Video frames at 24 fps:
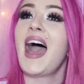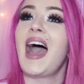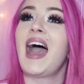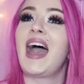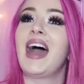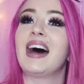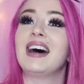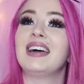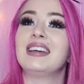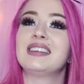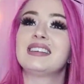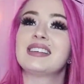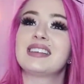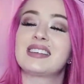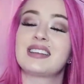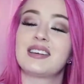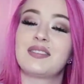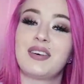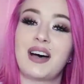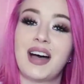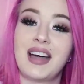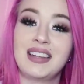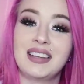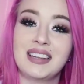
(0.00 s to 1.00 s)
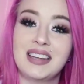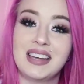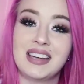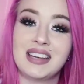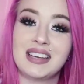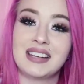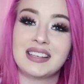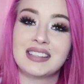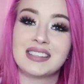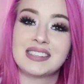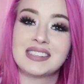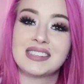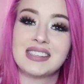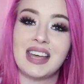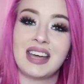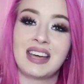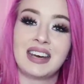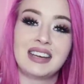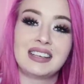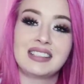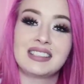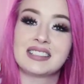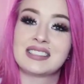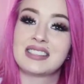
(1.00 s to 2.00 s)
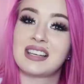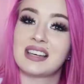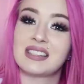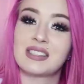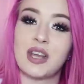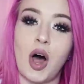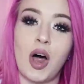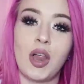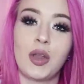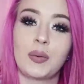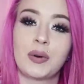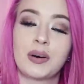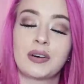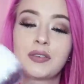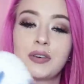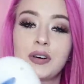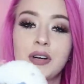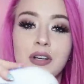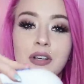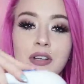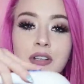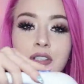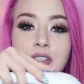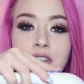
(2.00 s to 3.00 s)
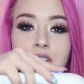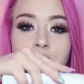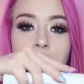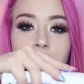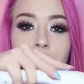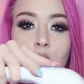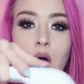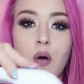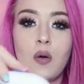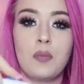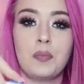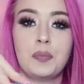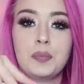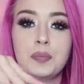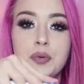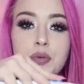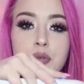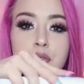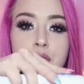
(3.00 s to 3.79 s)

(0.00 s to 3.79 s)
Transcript: And to find this, and it just does all the work for you. You just gotta go,